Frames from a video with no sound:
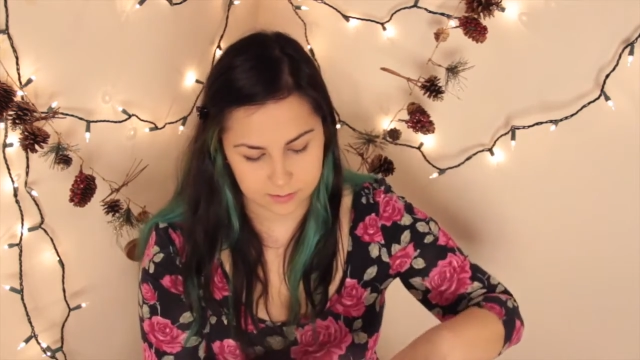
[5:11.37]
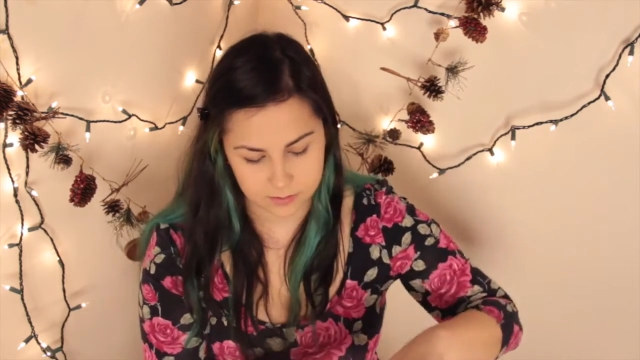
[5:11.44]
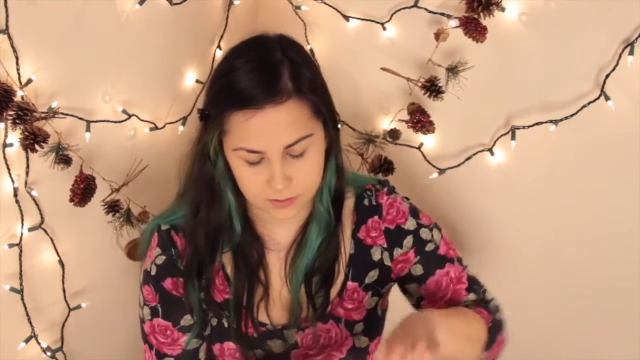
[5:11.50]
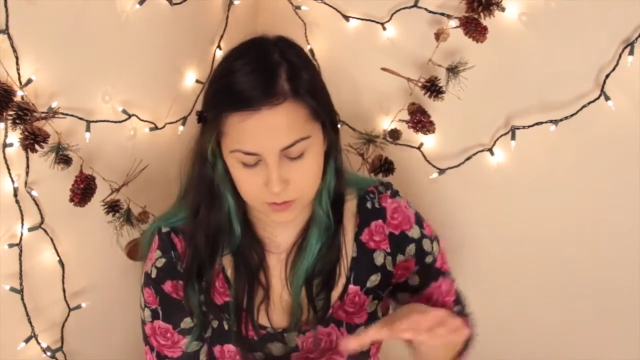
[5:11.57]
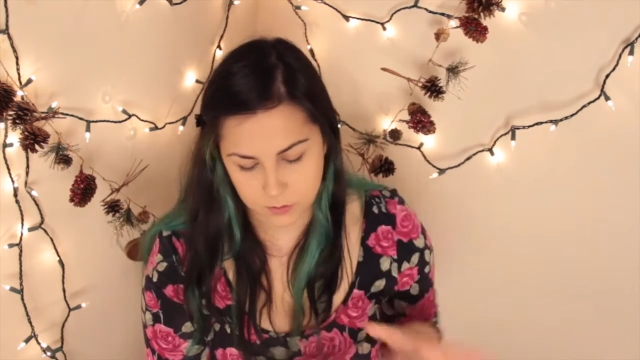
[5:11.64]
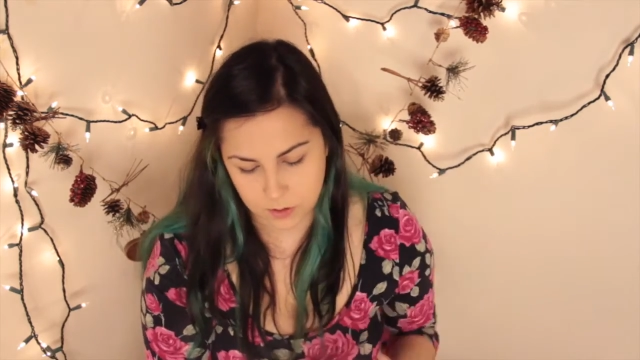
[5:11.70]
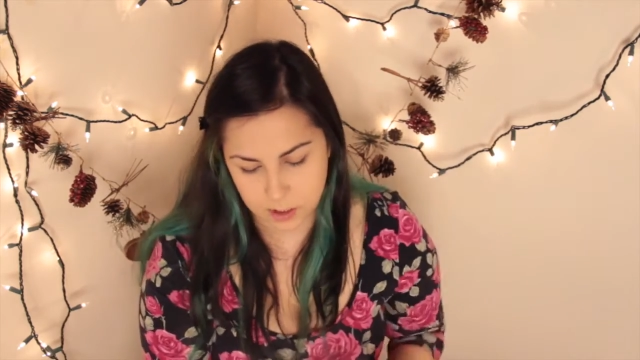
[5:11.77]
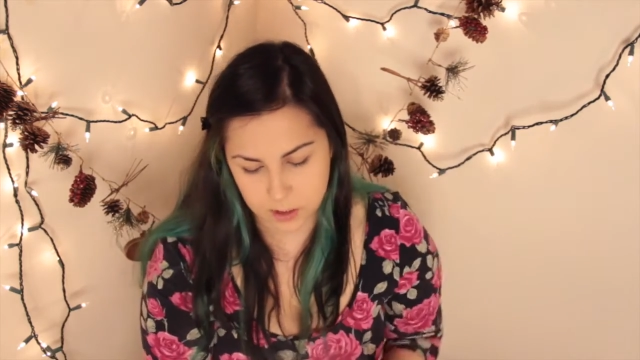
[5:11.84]

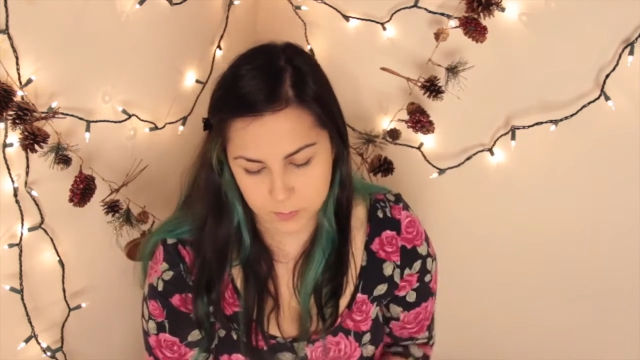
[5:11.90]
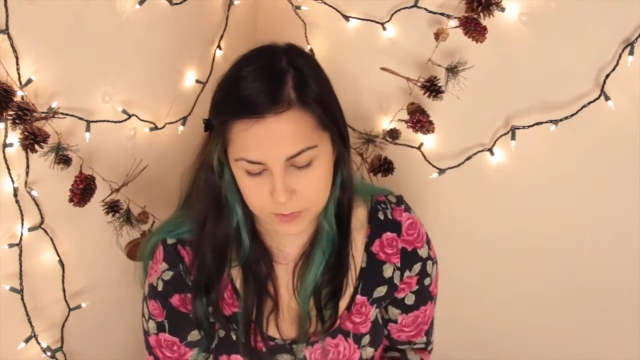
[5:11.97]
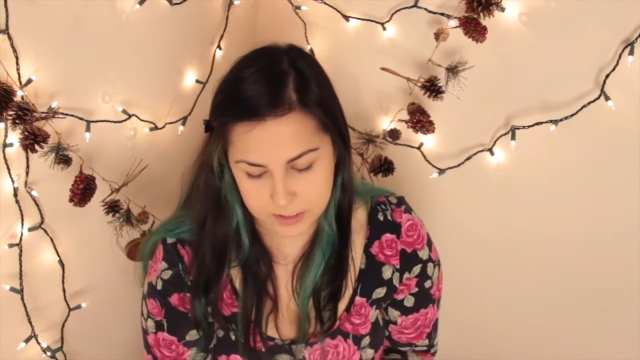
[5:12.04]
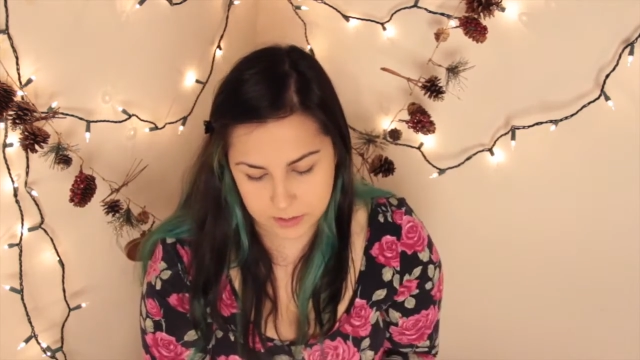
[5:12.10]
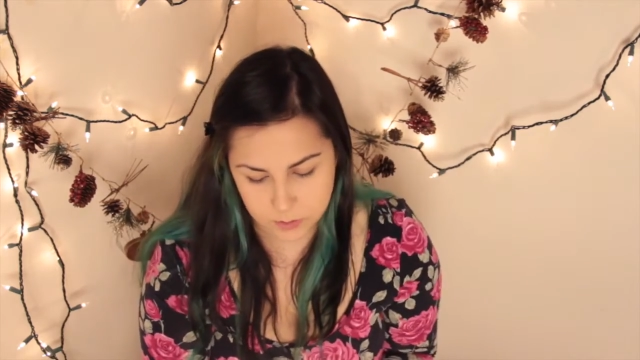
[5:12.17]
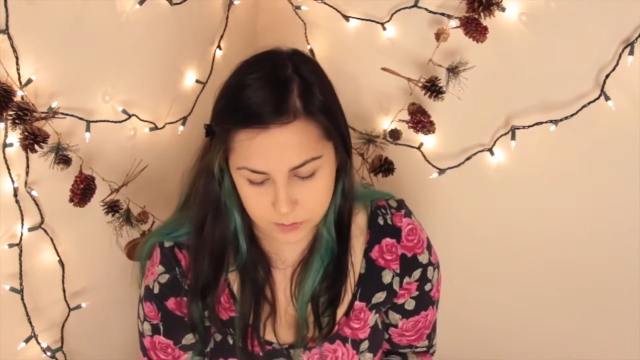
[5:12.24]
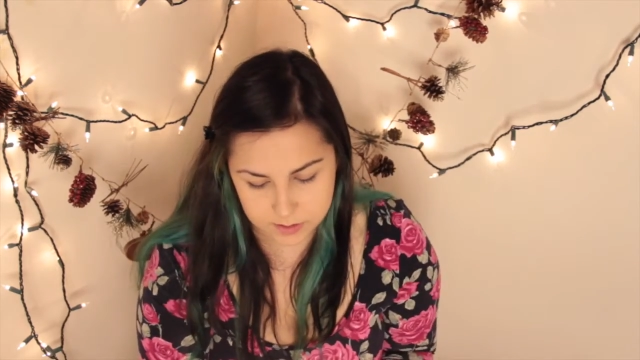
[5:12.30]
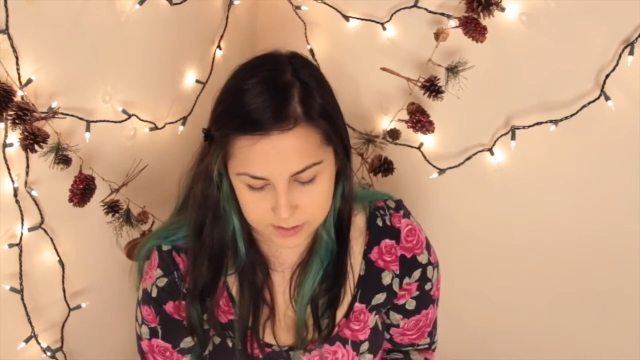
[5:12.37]
So I'll be
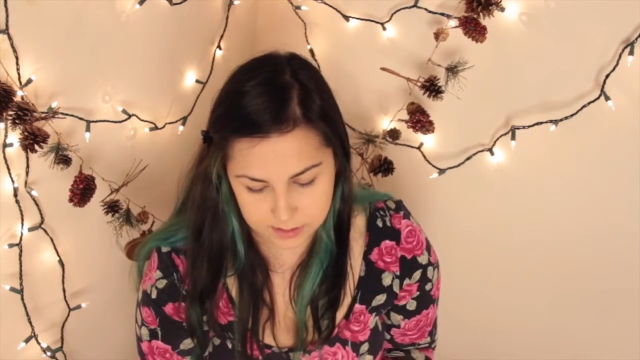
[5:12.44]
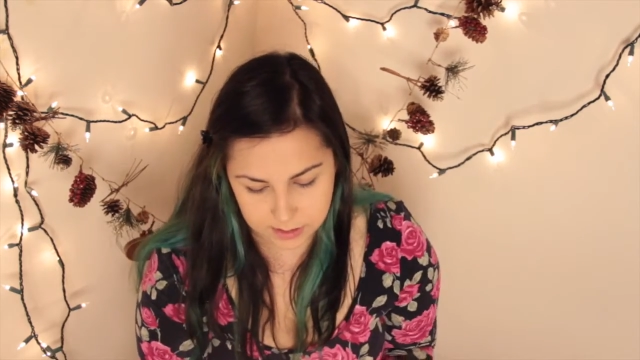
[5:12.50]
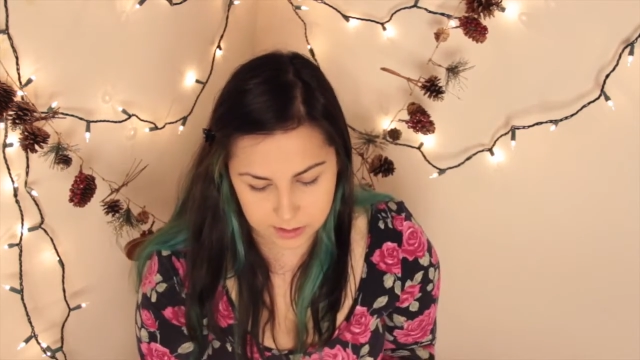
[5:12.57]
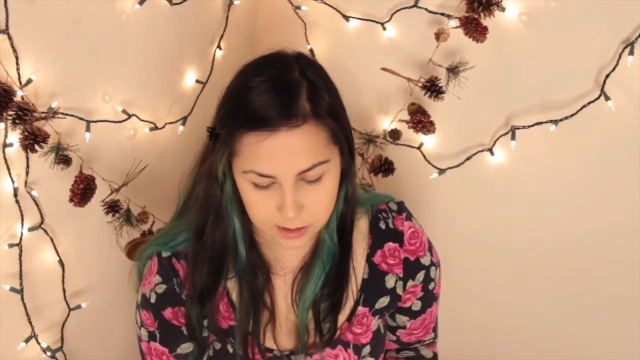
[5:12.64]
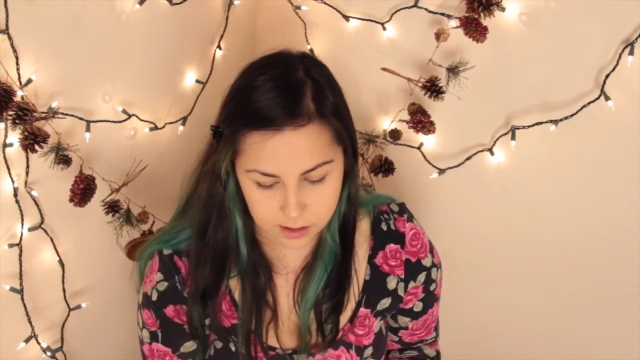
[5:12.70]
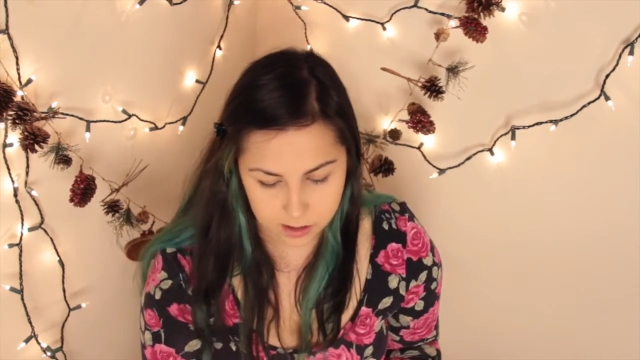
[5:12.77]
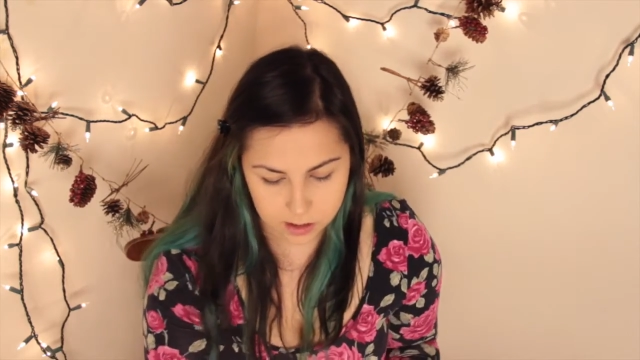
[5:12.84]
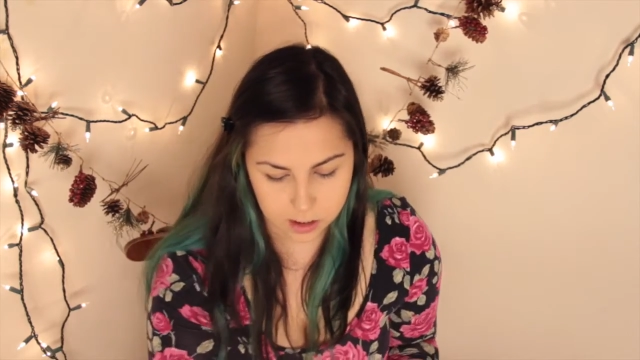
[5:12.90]

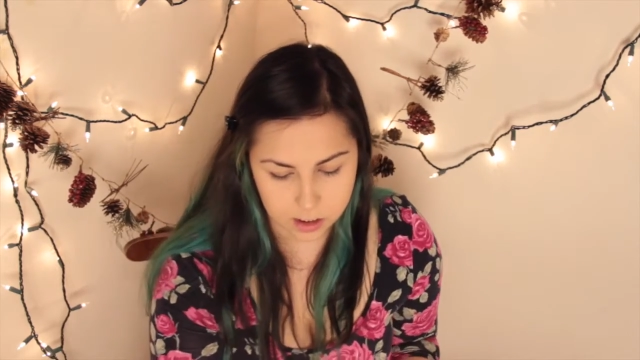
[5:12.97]
using